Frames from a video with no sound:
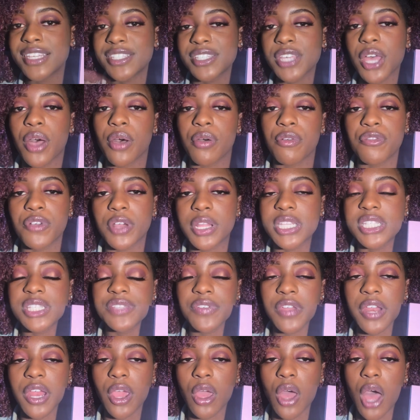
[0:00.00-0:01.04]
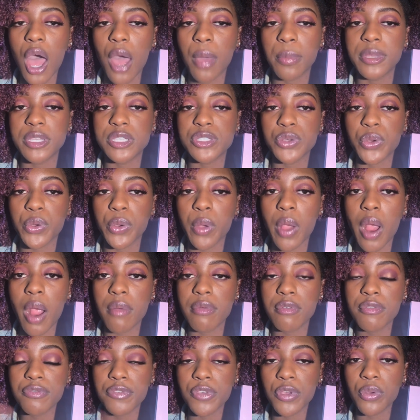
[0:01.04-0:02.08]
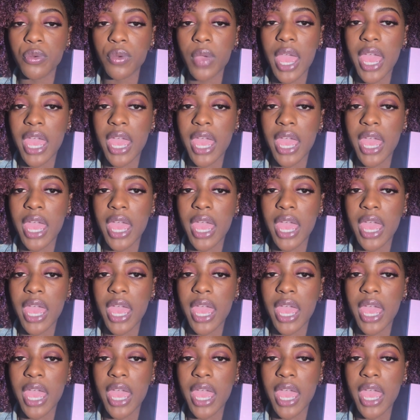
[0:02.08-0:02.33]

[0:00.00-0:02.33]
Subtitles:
So for this video, I'll be doing a review,